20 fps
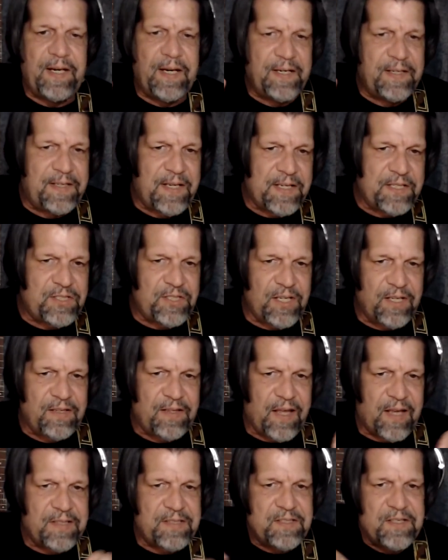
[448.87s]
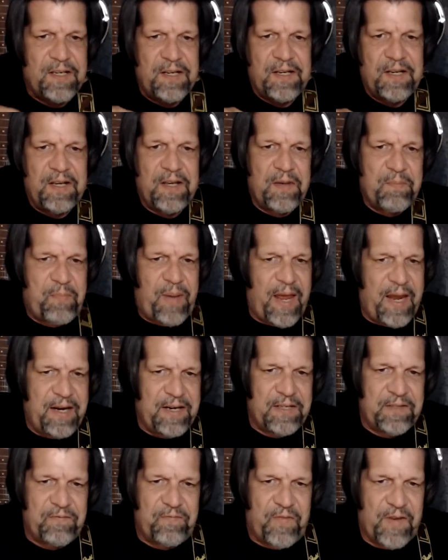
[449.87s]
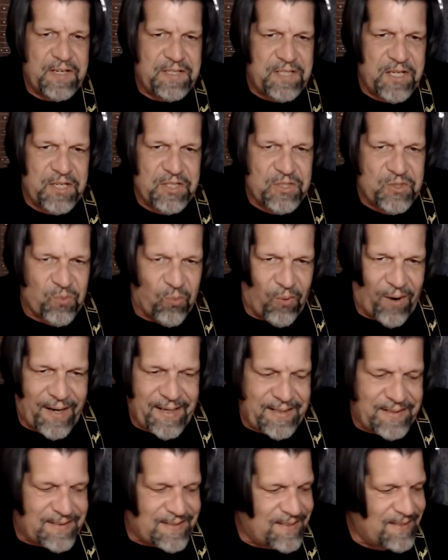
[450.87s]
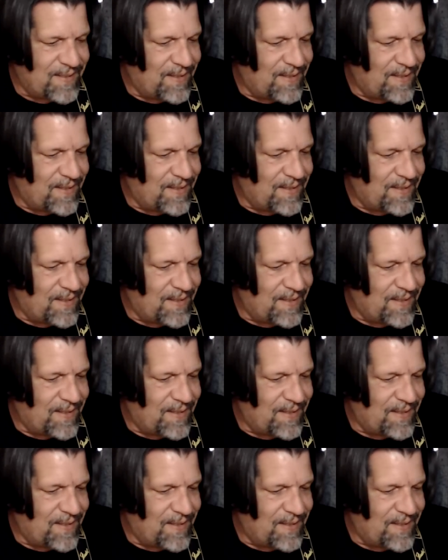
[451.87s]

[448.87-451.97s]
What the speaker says: edition that's painted vintage white,